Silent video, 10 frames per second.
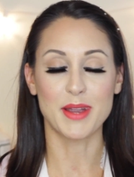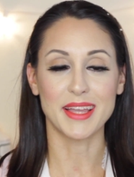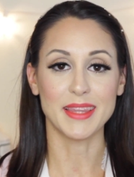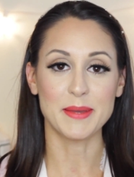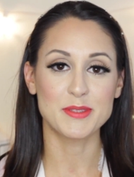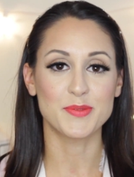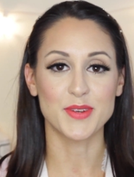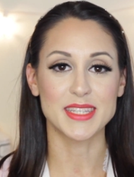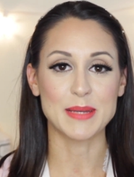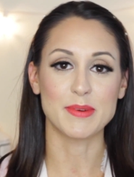bright lips
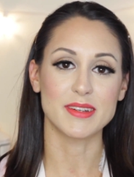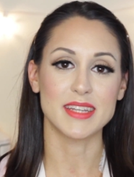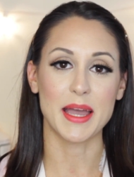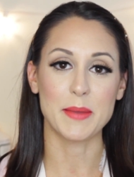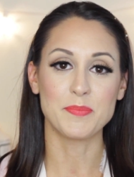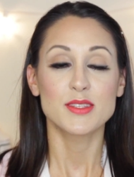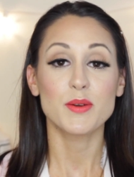for summertime.